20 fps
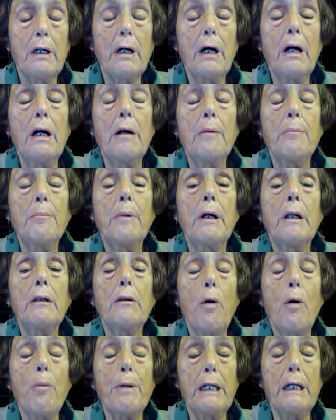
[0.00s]

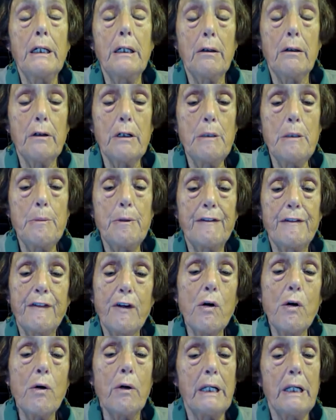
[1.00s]
lobbying group
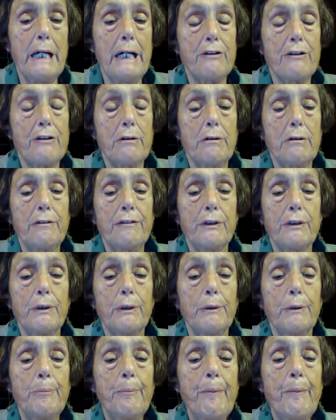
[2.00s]
for electoral
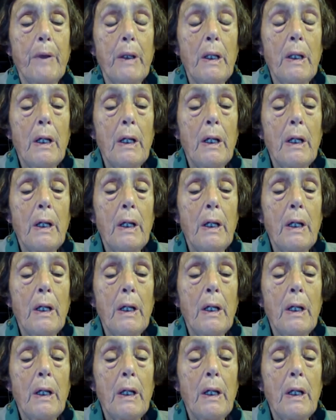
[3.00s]
reform.